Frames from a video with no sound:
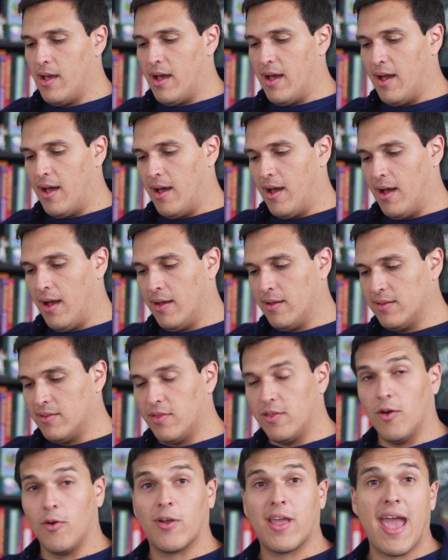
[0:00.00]
Uh,
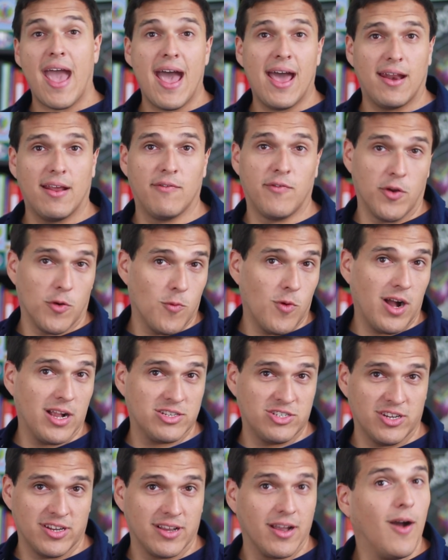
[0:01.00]
though Kat, if you're
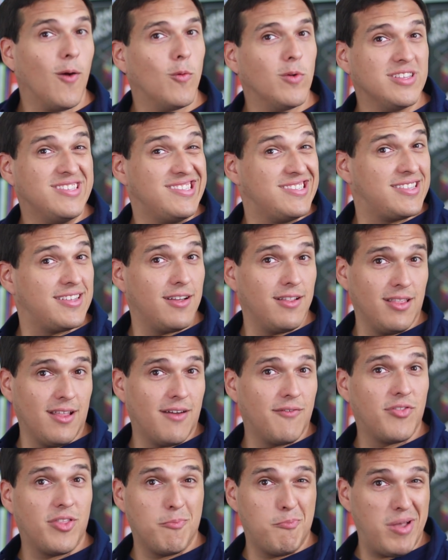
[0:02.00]
watching, would still
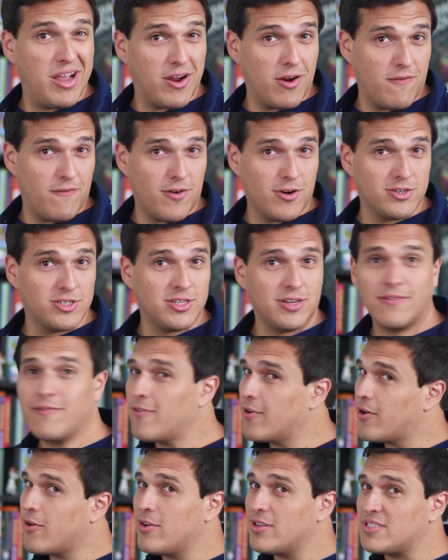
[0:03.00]
love the bigger version
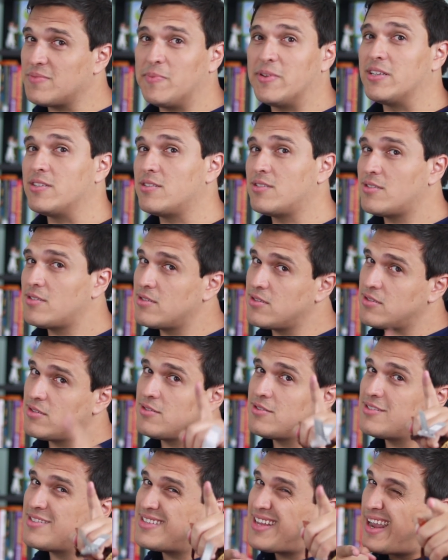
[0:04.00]
for
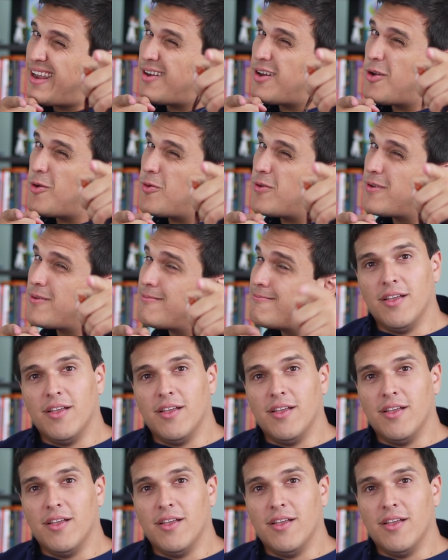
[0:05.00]
Christmas. Take note.